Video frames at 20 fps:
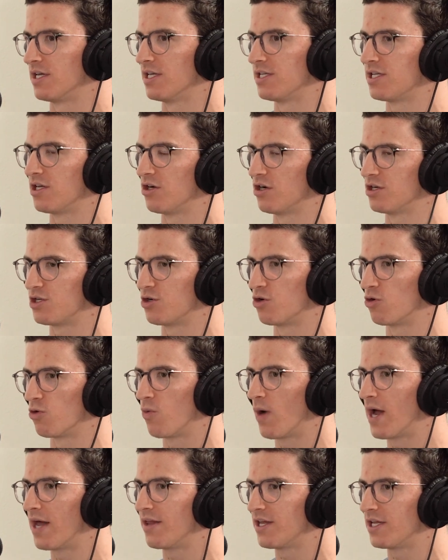is there a
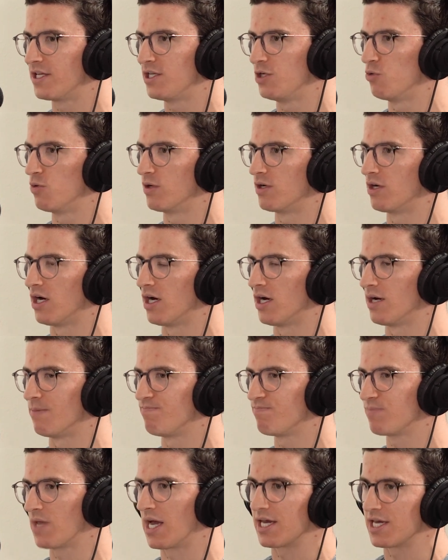way that you would,
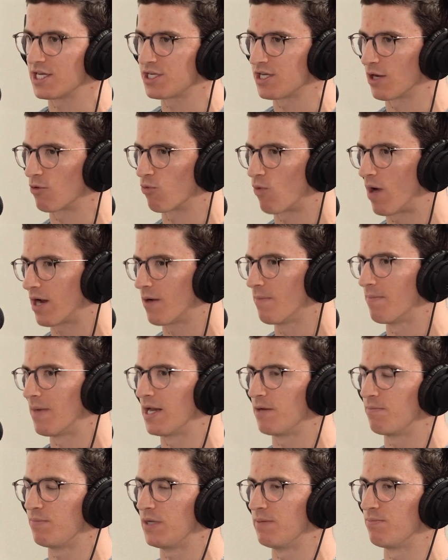I guess, like
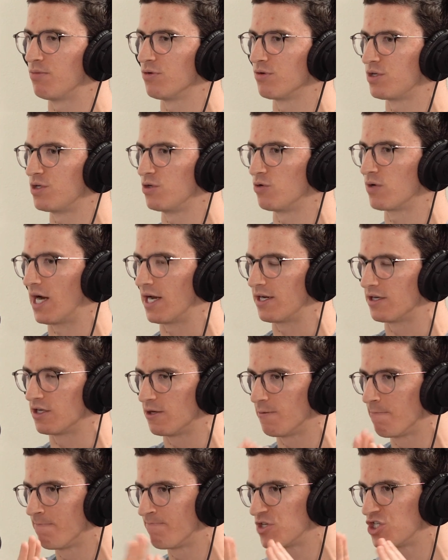recommend people to kind
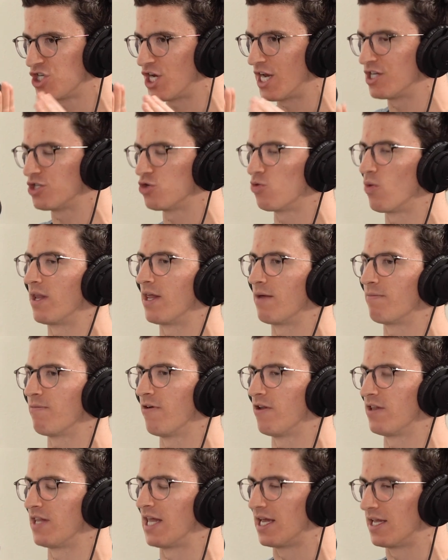of change the way
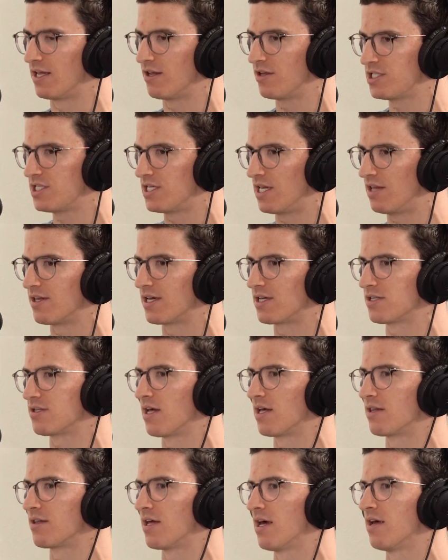they see things
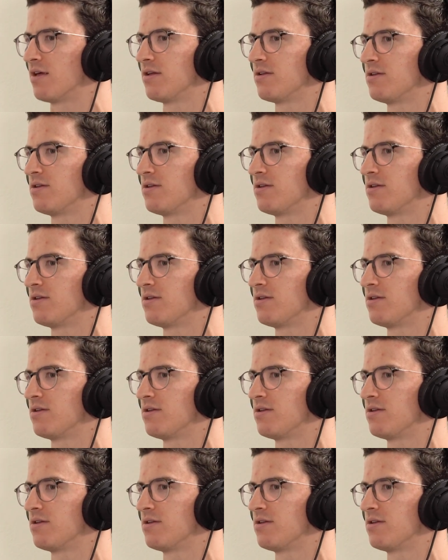like that?